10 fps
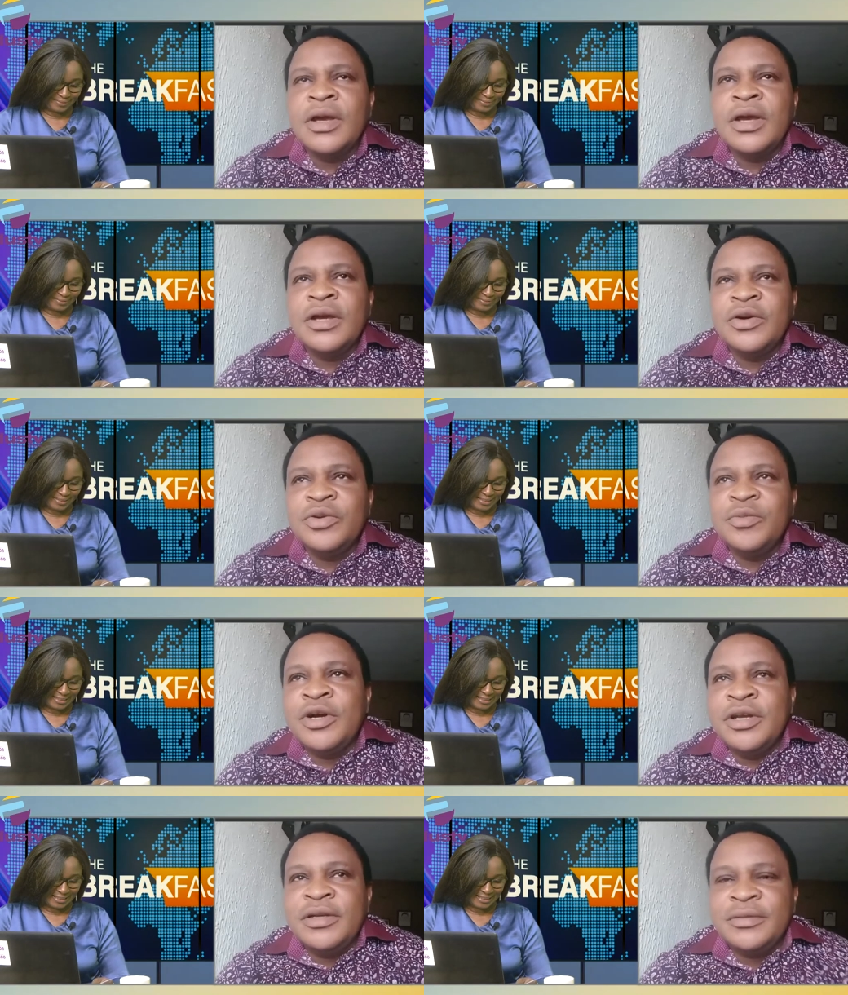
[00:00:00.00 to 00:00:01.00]
Speaker 1: Good
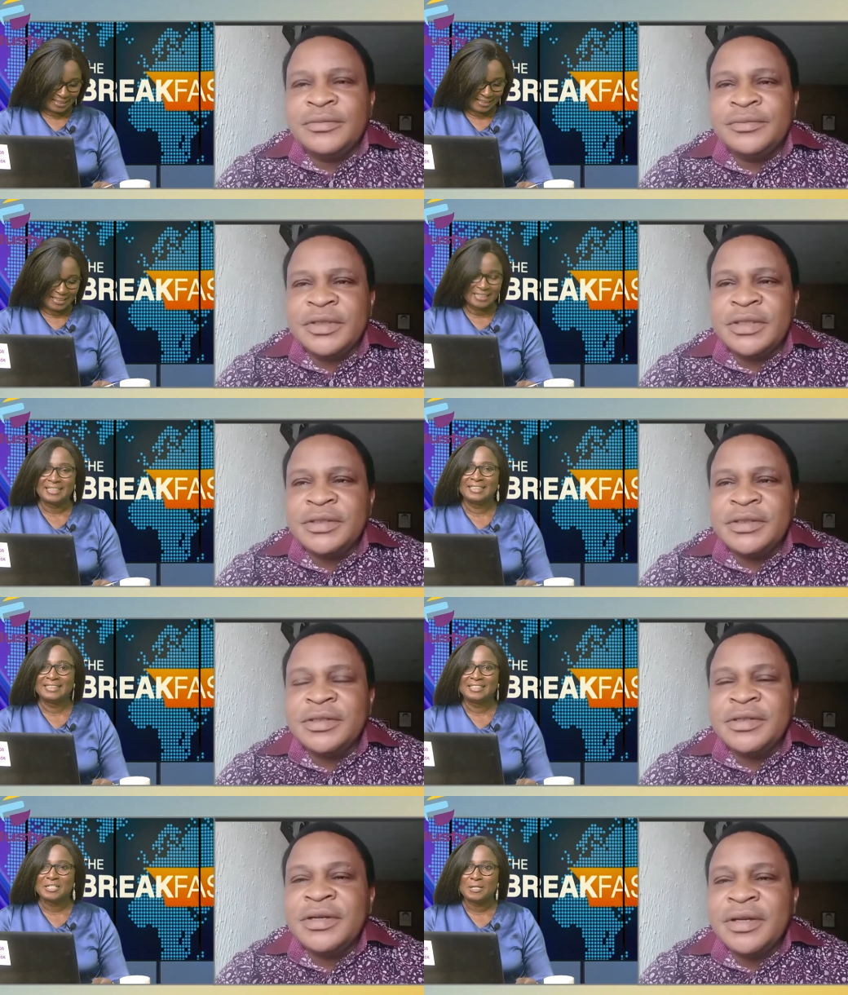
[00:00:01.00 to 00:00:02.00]
morning.
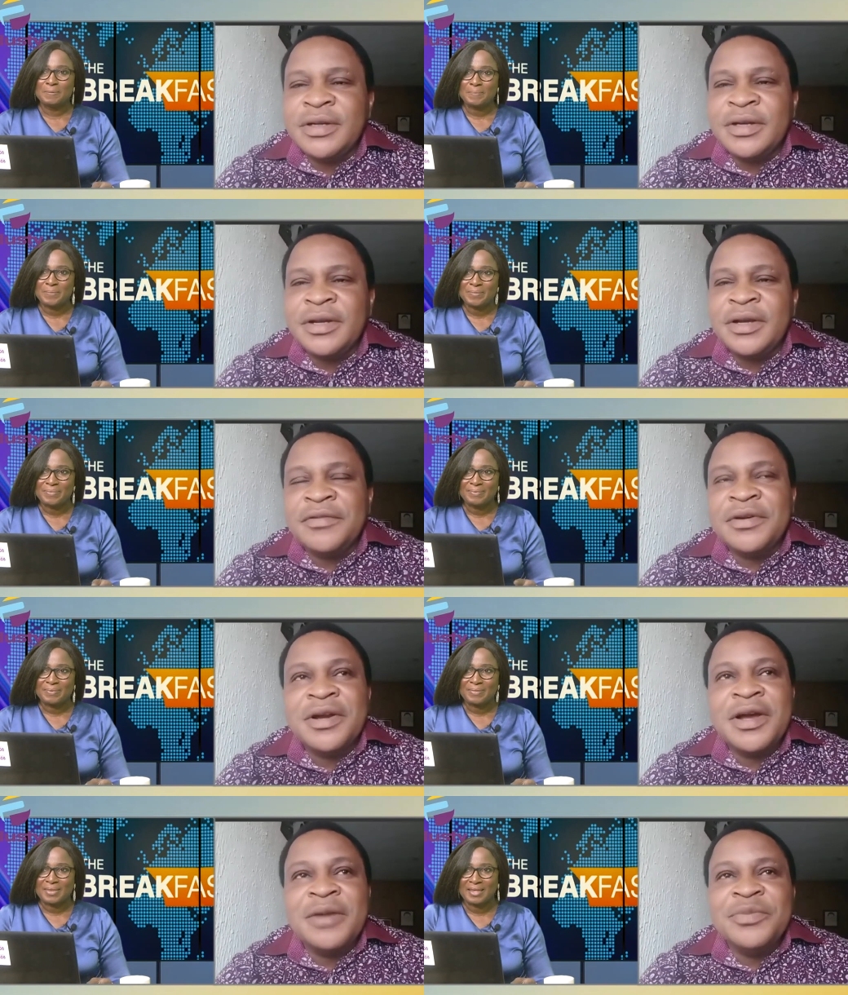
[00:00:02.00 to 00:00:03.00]
I'm very
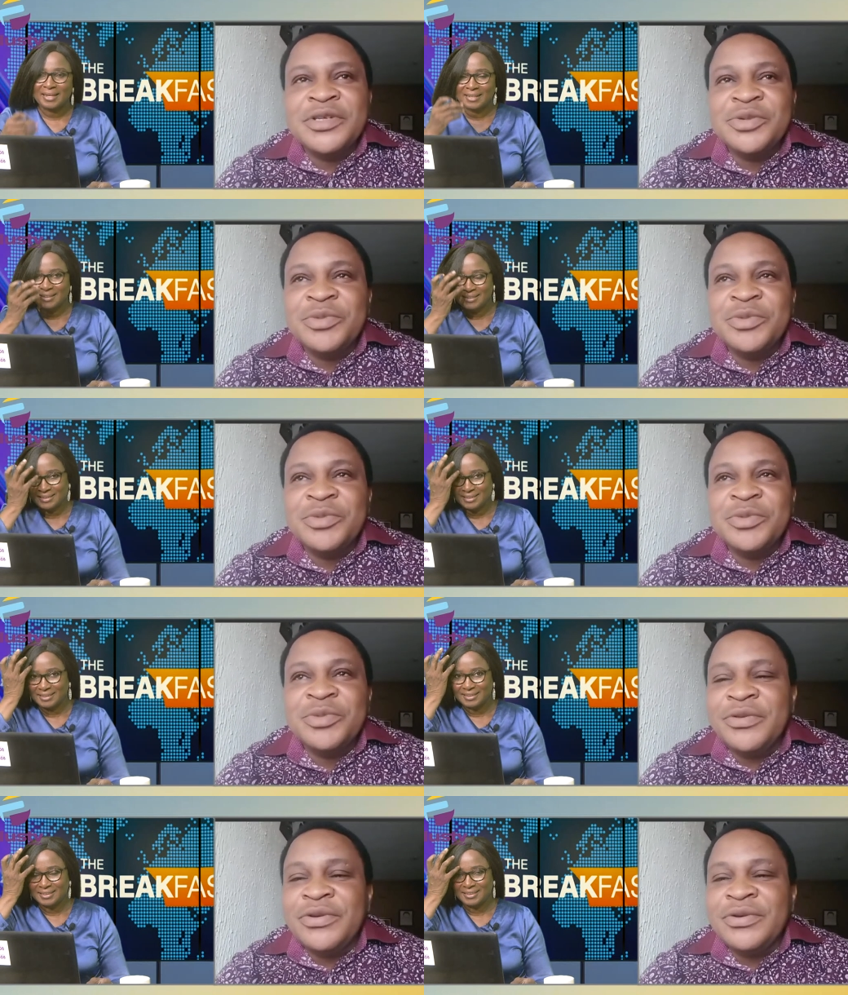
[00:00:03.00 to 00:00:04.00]
happy to be here
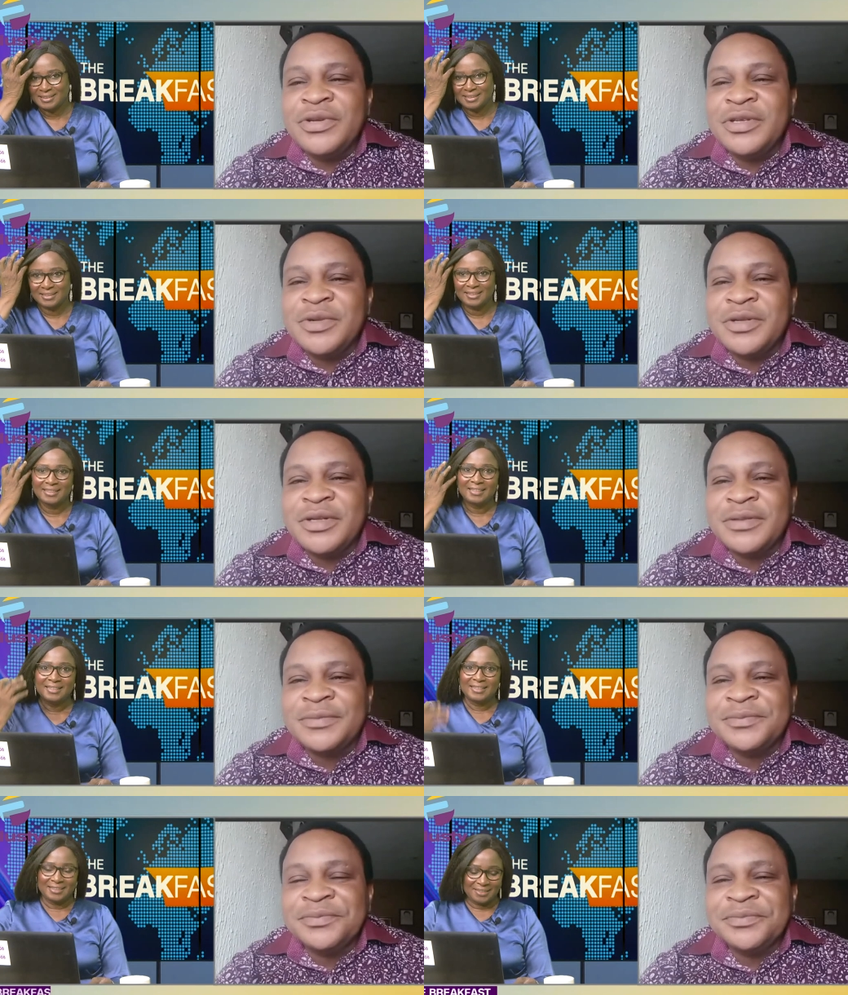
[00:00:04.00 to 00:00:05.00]
with you this morning.
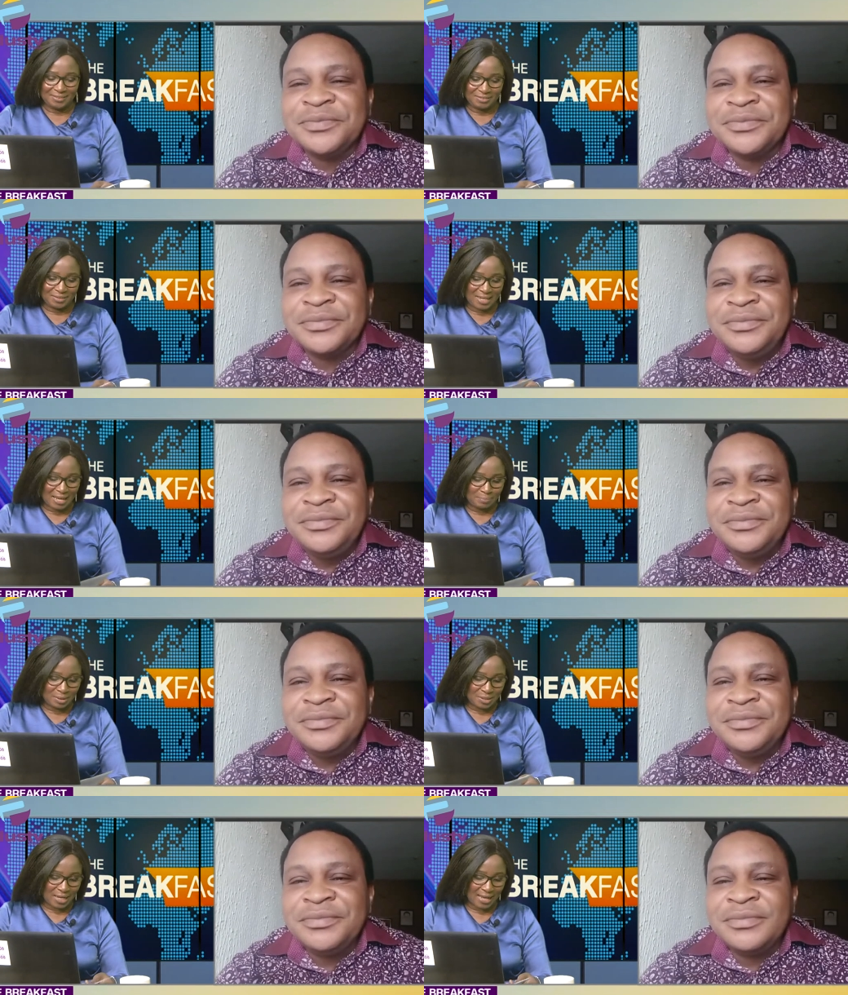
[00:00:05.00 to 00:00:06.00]
Speaker 2: So
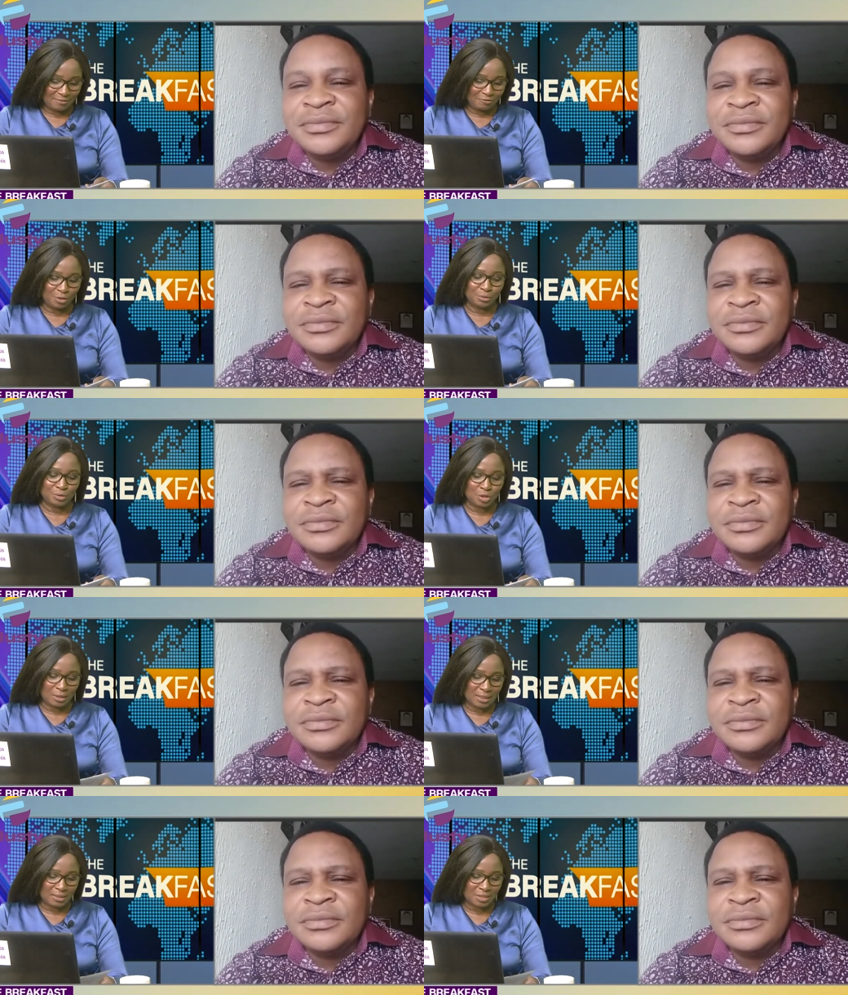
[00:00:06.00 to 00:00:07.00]
happy to have you
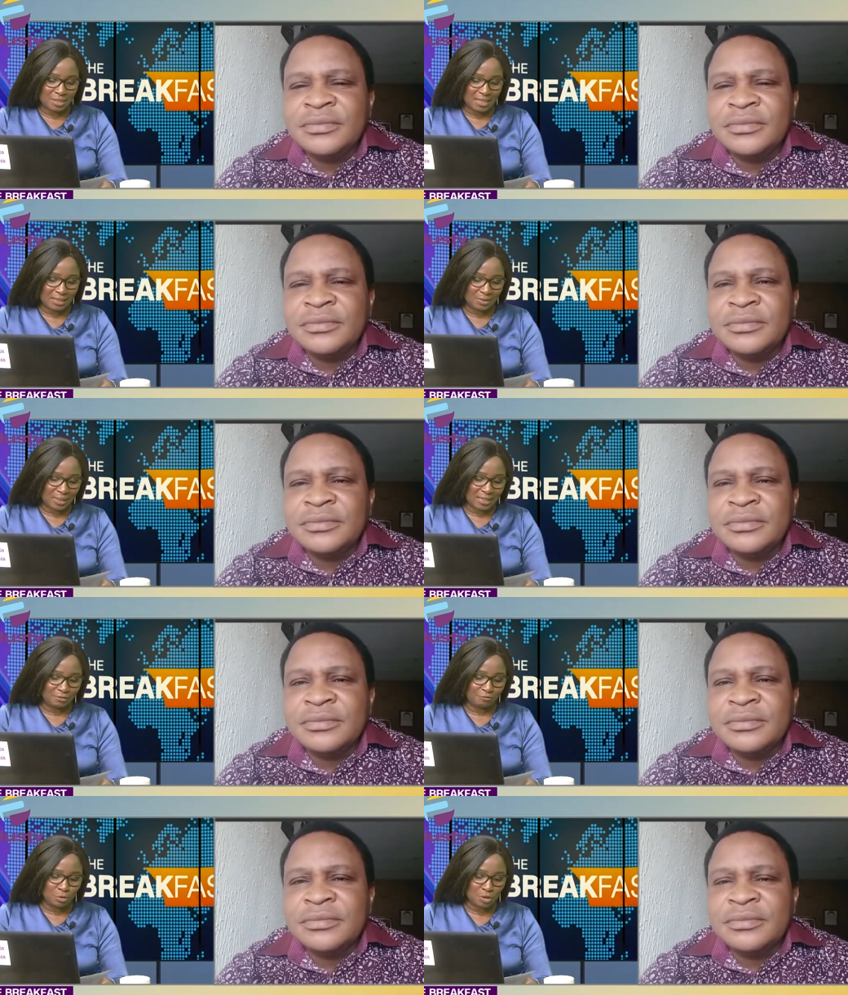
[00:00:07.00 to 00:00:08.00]
join us to take a look at
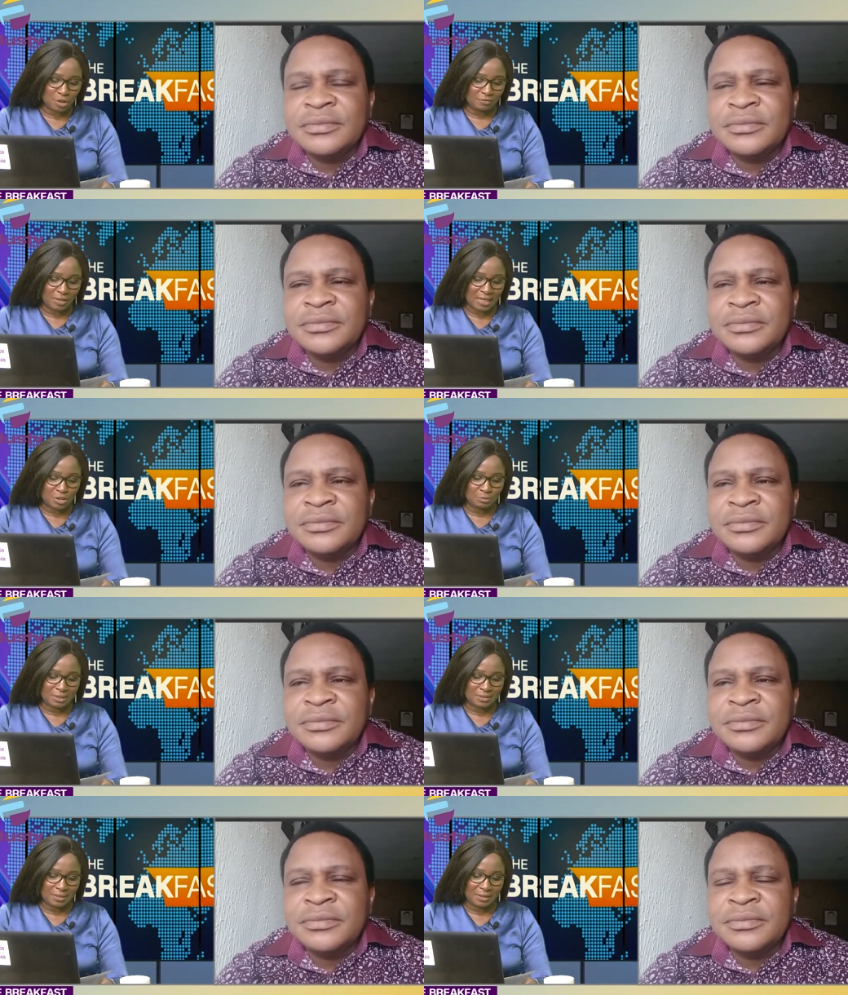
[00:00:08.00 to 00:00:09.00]
the future of
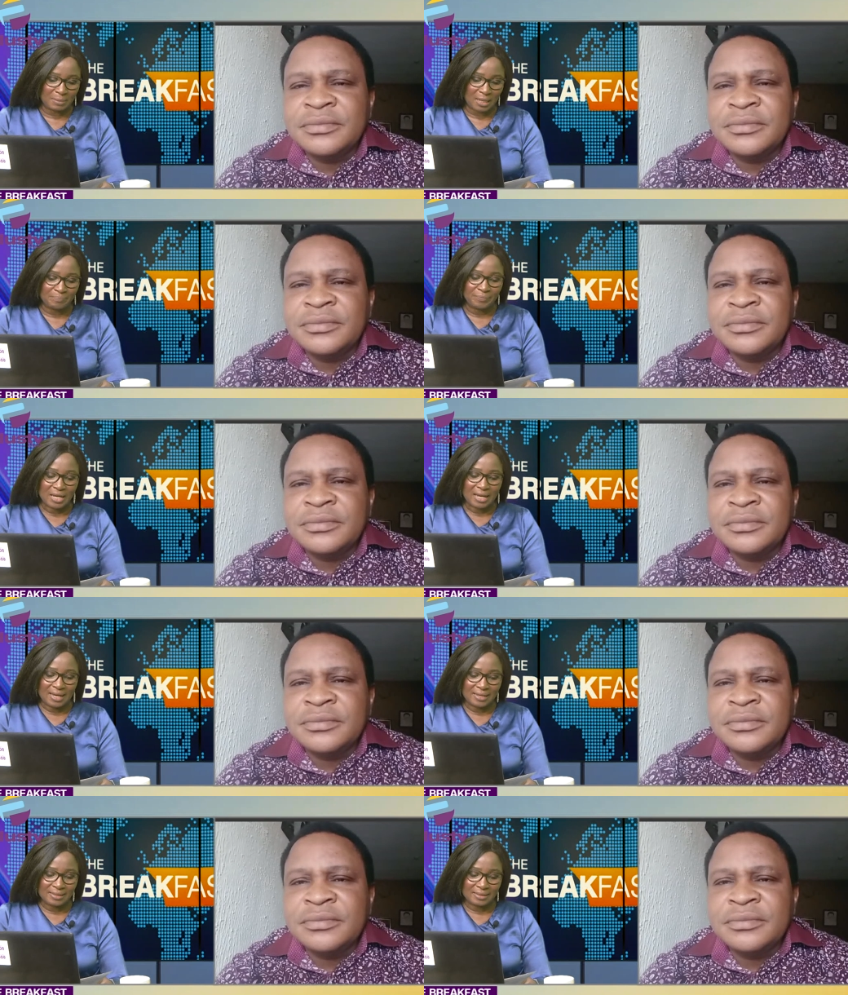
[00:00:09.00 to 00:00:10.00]
Nigerian cinema
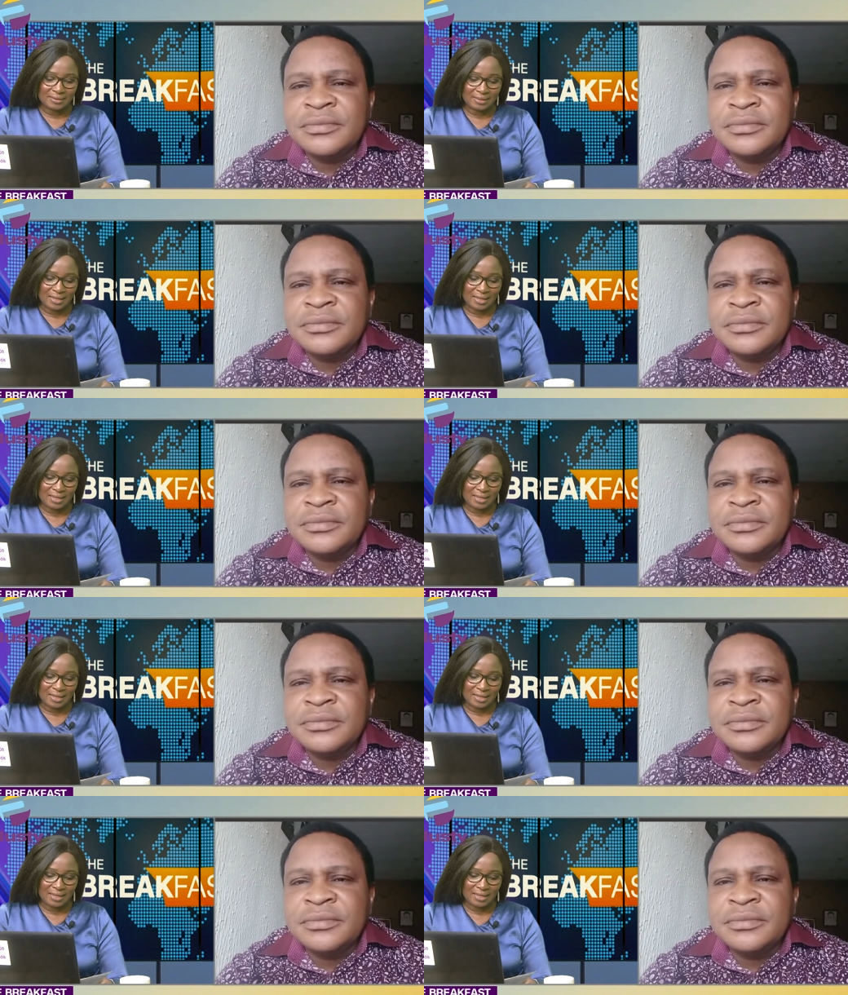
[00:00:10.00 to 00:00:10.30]
and